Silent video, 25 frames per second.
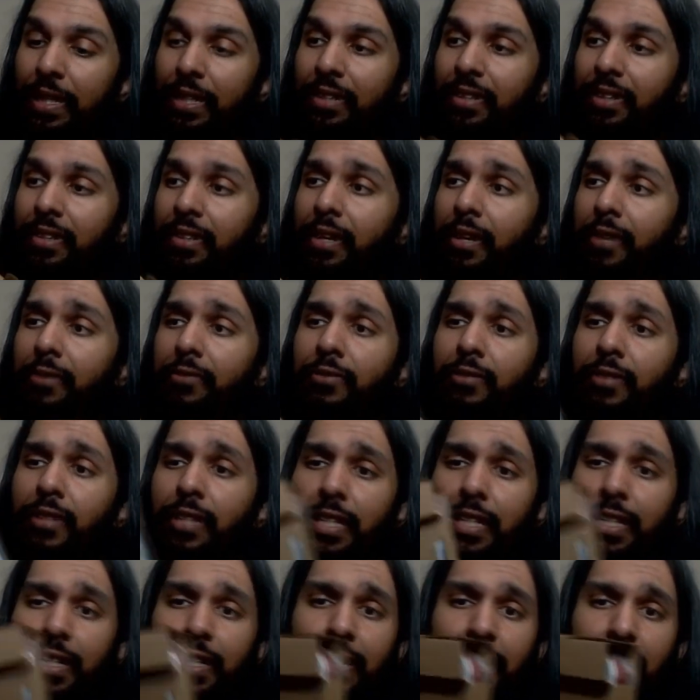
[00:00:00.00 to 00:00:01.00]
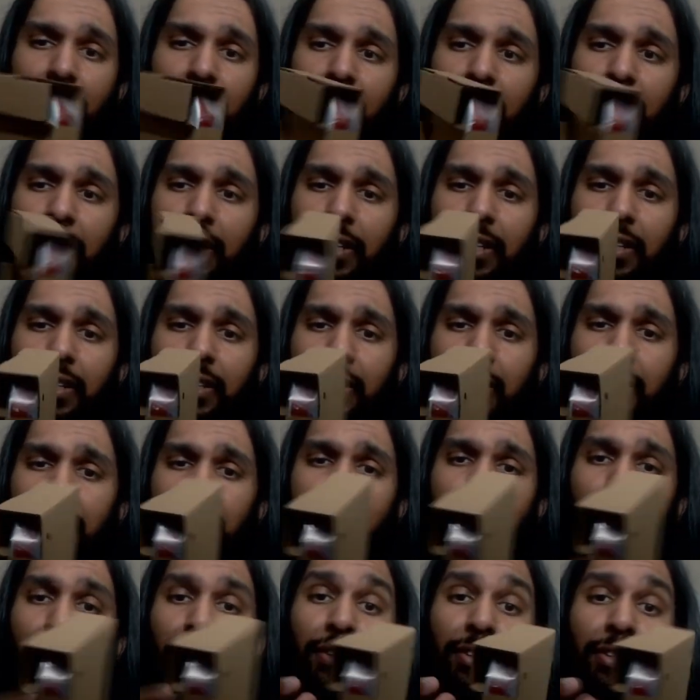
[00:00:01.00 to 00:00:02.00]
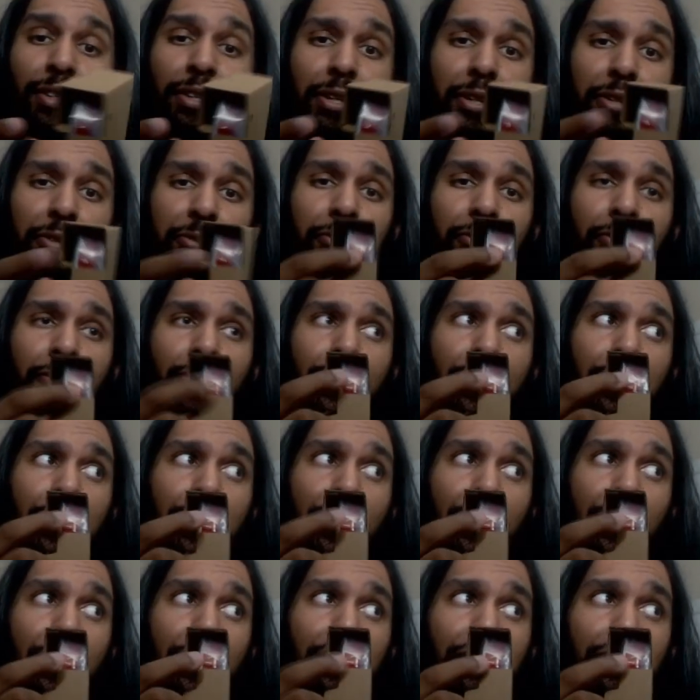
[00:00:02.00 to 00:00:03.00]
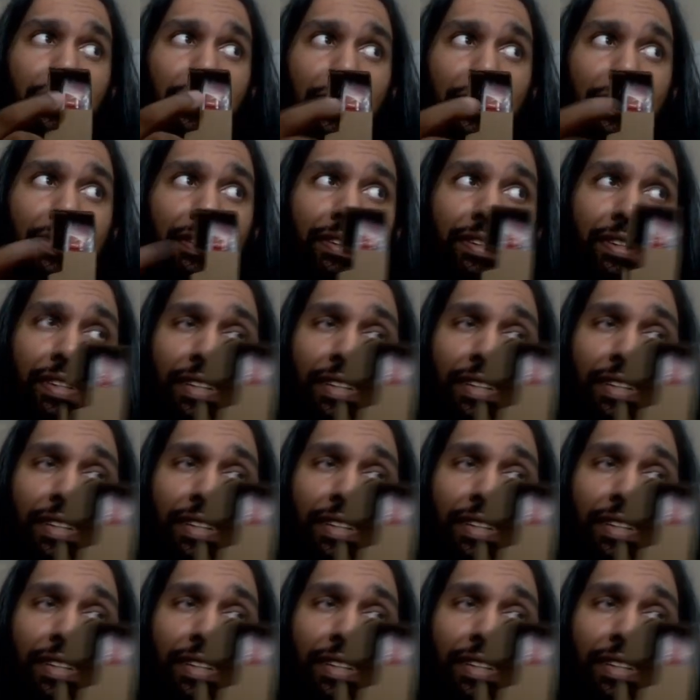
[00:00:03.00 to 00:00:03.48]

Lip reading: It's definitely a snug fit there. As you can see,